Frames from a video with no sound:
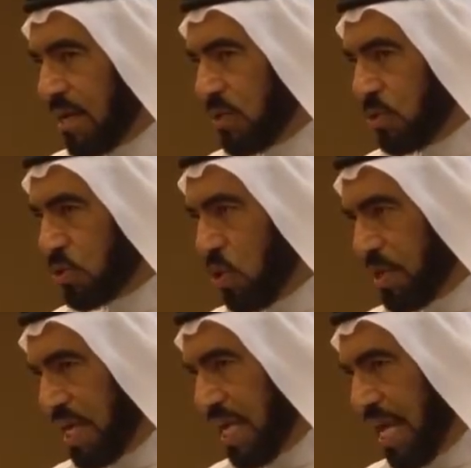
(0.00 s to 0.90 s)
Are you
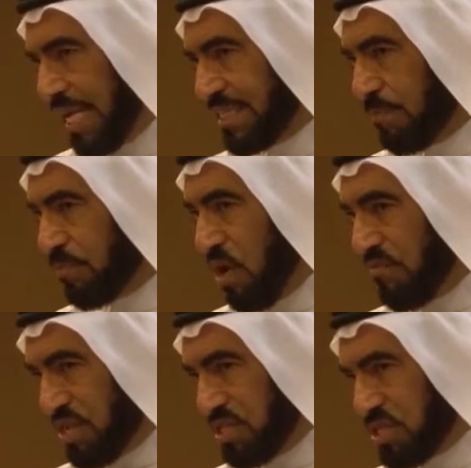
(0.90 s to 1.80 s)
talking as a
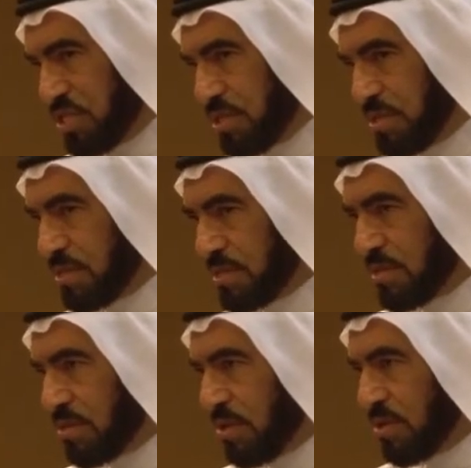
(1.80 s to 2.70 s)
prophet
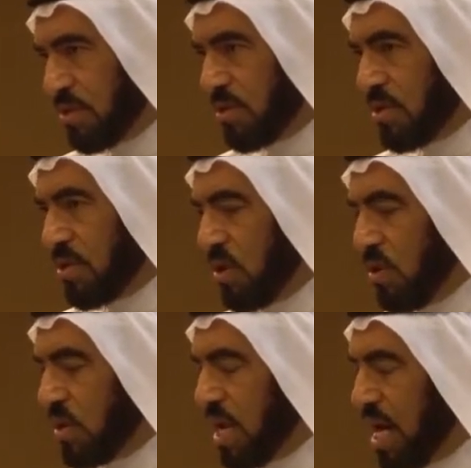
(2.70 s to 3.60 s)

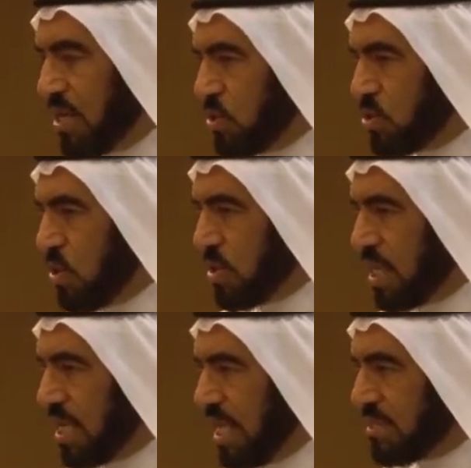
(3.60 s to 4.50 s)
or are you
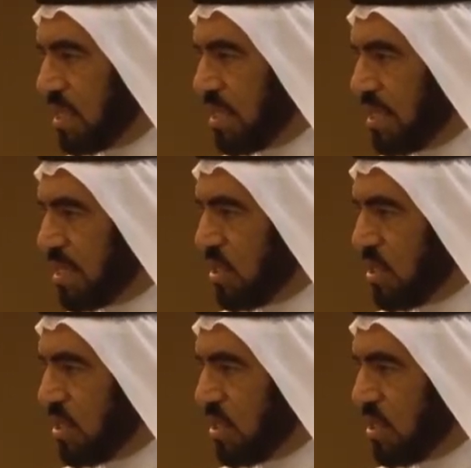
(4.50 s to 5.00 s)
talking as a